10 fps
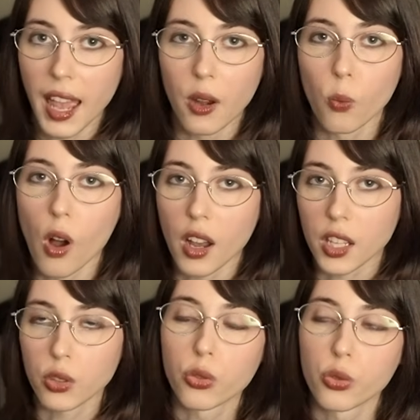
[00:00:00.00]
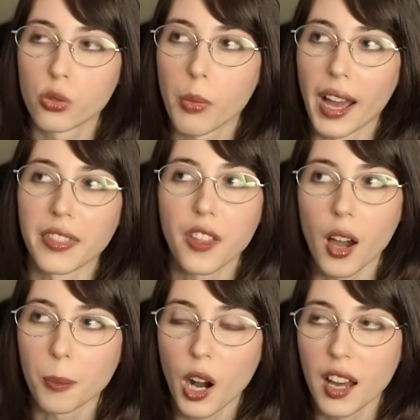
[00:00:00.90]
and walking you through my
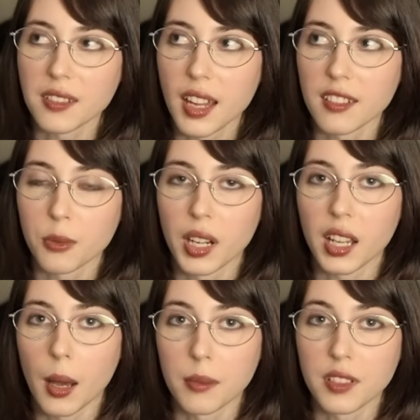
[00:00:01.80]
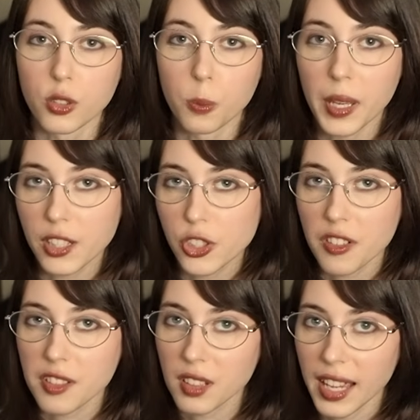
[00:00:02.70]
thought process when it comes to picture
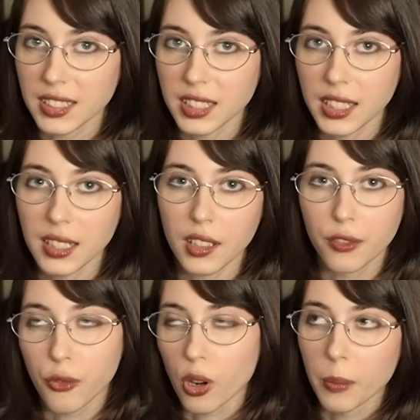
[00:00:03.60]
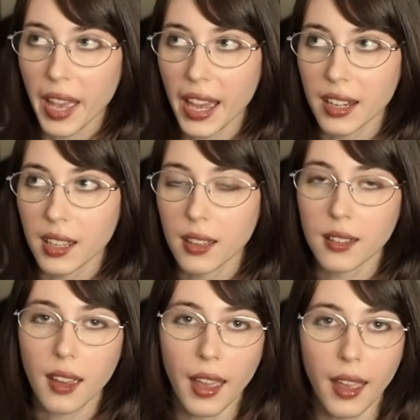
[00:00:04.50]
selecting and
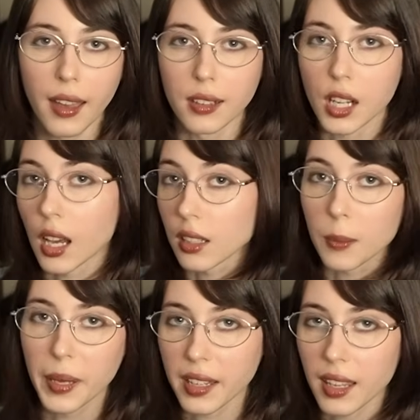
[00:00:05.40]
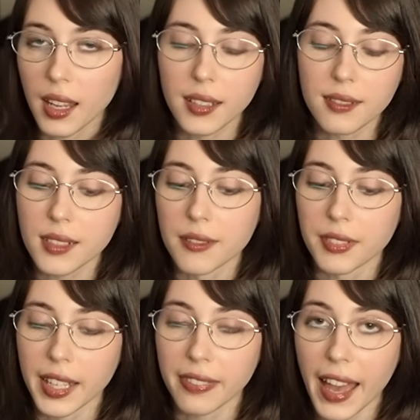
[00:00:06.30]
formatting and color picking and stuff like